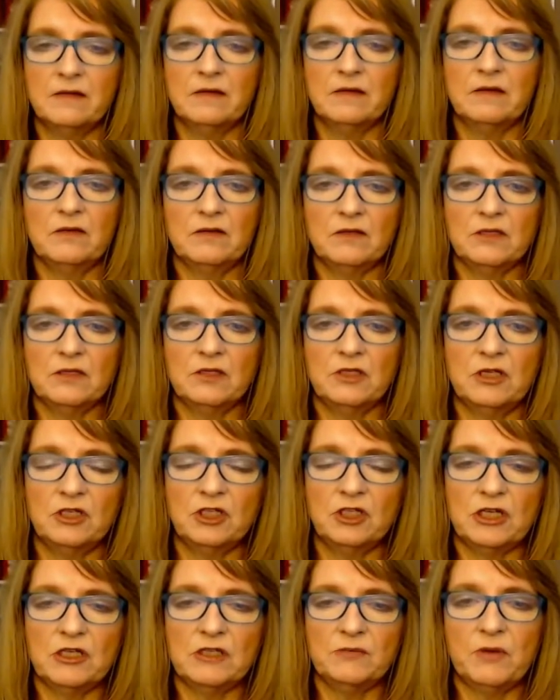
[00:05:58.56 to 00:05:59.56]
There's the
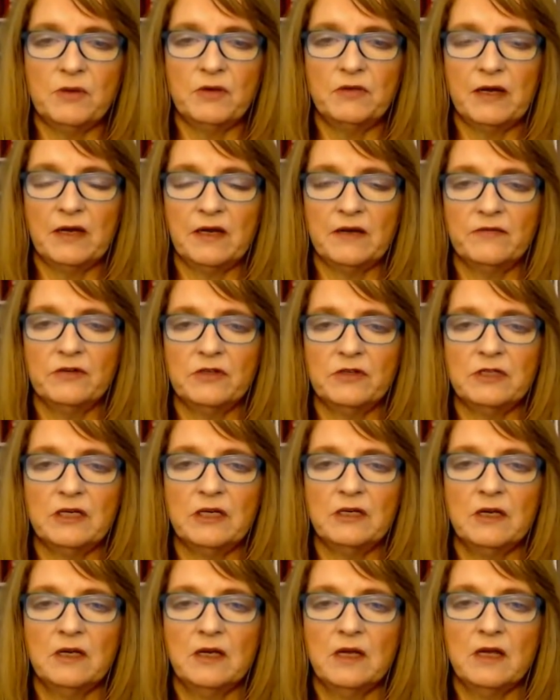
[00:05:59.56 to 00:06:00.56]
chest bone that covers
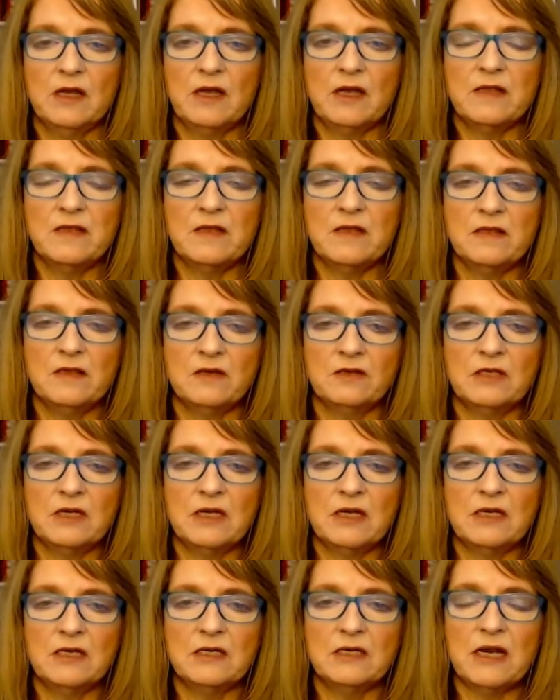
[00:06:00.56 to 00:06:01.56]
it. And then there's an
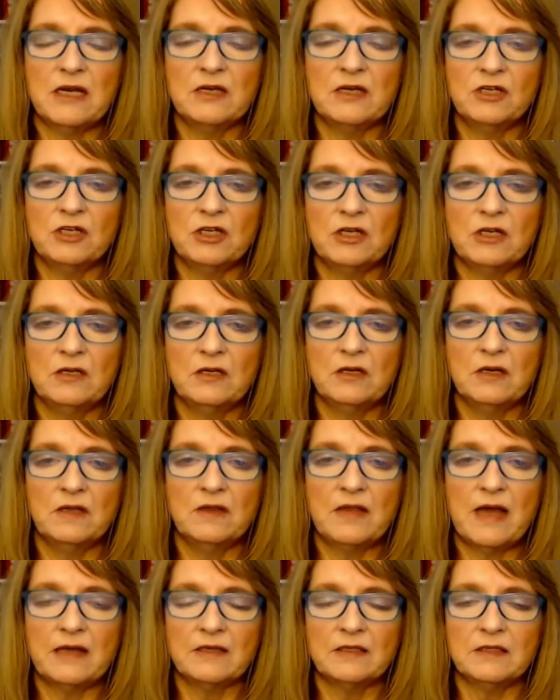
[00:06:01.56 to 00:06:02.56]
indentation, and
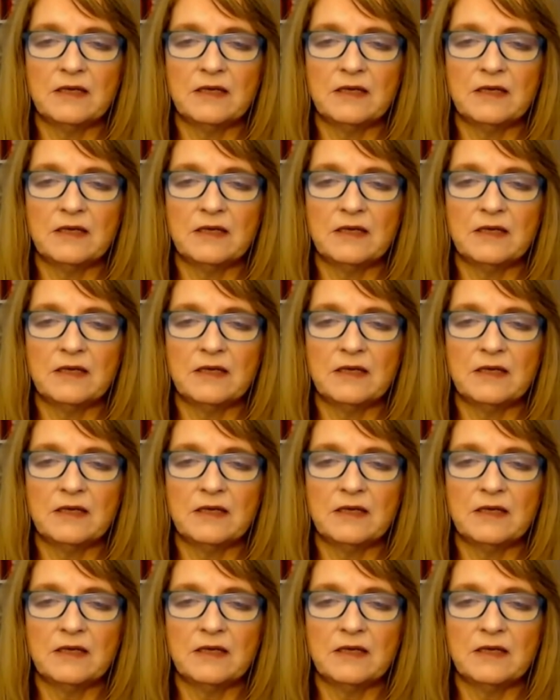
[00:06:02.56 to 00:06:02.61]
that